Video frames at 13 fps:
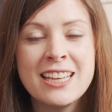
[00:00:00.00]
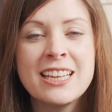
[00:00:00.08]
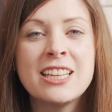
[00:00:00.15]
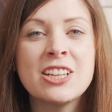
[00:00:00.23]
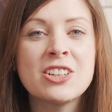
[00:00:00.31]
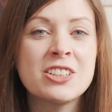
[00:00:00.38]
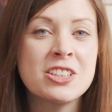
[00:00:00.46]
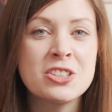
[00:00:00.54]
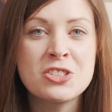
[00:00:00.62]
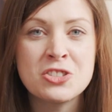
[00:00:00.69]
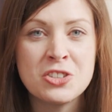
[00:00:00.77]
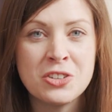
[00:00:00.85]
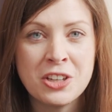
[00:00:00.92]
here in the
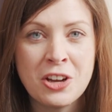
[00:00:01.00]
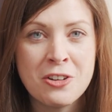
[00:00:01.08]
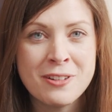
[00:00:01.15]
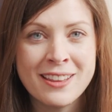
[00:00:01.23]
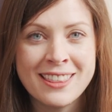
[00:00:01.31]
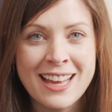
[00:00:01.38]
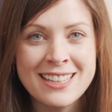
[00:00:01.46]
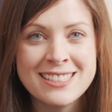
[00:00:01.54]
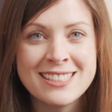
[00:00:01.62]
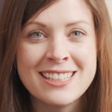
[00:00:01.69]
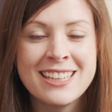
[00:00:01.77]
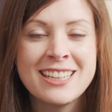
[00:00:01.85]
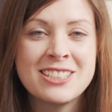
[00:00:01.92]
studio with us
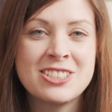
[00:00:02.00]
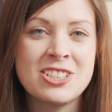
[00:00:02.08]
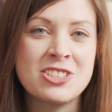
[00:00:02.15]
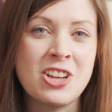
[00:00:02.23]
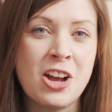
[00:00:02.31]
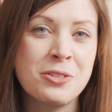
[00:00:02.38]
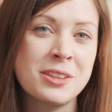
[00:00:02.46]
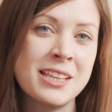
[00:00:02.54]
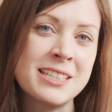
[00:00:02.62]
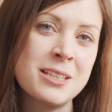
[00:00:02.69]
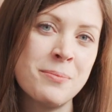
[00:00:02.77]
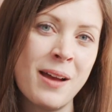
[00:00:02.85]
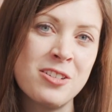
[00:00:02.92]
to talk with us
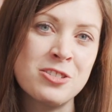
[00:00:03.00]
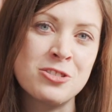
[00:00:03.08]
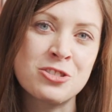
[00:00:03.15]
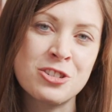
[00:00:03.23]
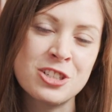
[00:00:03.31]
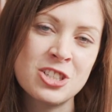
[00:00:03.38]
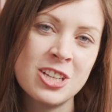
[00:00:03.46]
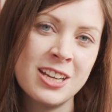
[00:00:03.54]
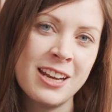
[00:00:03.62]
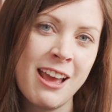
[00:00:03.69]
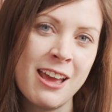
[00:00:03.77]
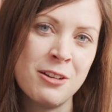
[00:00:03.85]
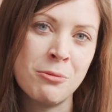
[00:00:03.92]
about nutrition
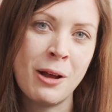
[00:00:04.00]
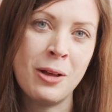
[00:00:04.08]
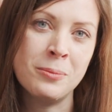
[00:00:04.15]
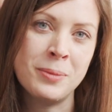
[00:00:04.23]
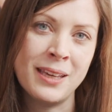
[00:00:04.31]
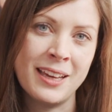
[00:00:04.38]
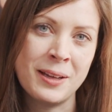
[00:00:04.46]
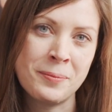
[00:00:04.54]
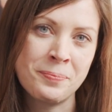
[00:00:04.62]
and well-being.